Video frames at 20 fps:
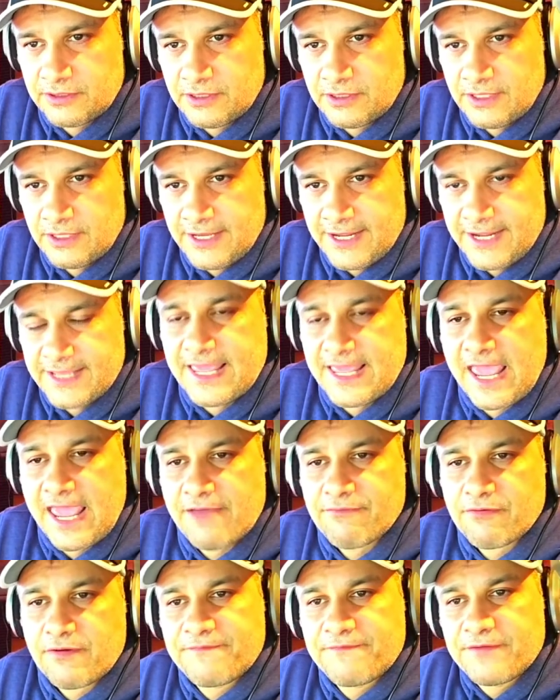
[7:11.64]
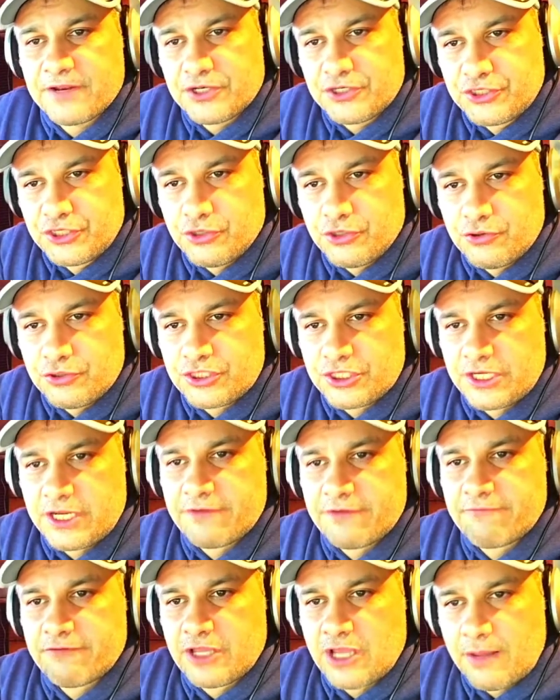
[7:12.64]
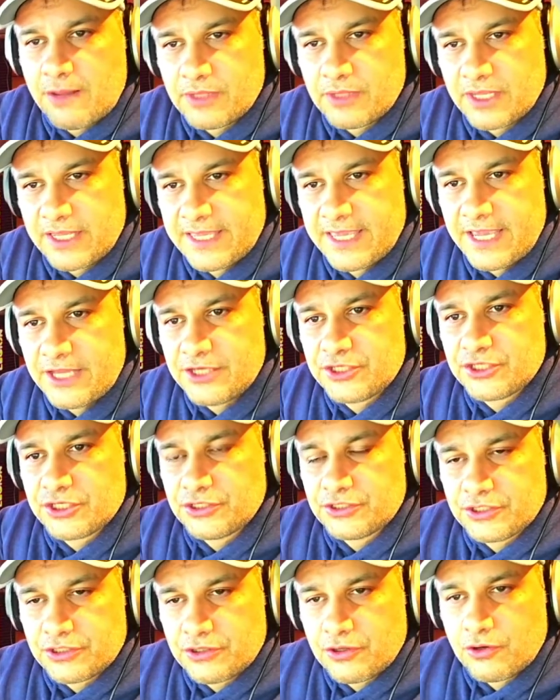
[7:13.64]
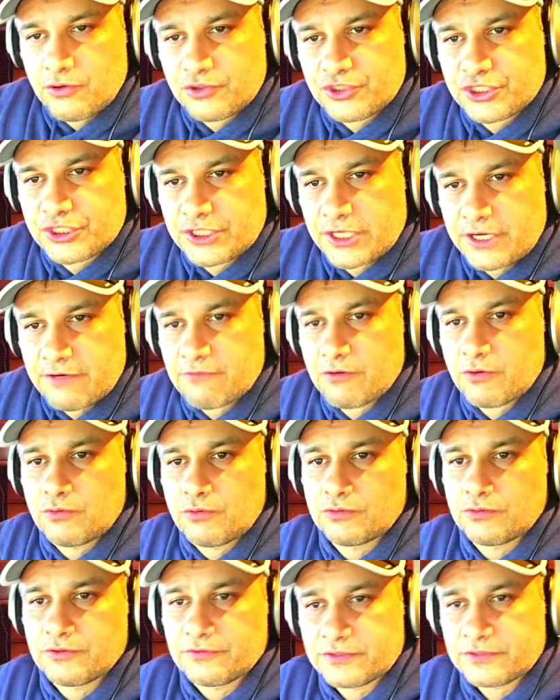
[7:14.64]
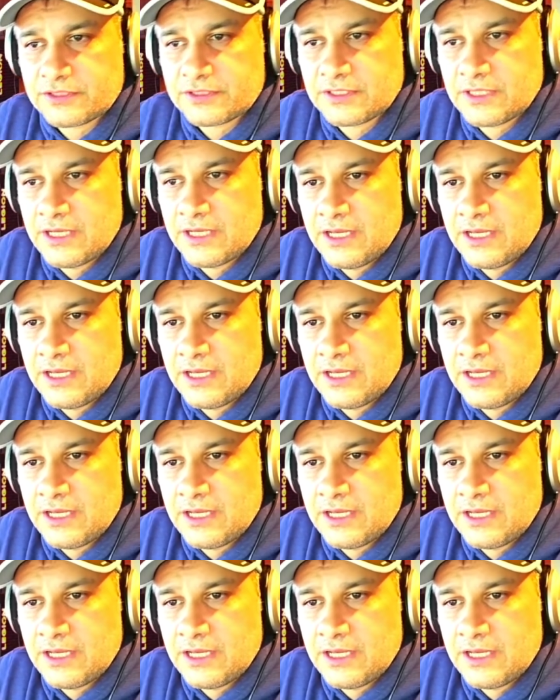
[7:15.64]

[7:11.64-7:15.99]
And they have a fiduciary obligation to those shareholders